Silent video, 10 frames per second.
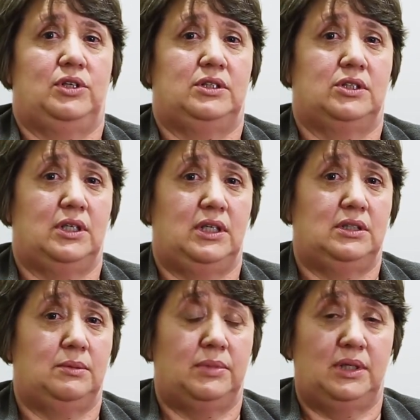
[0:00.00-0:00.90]
and suddenly
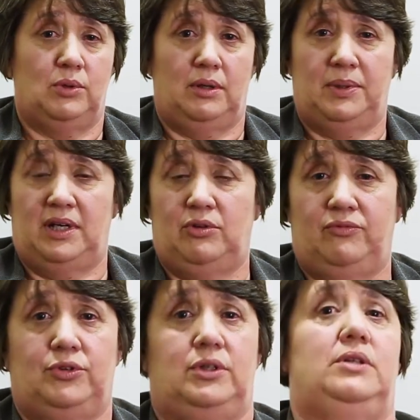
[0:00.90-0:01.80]
somebody will appear in
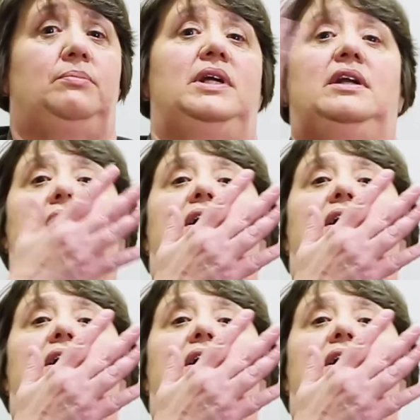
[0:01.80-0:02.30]
front of me and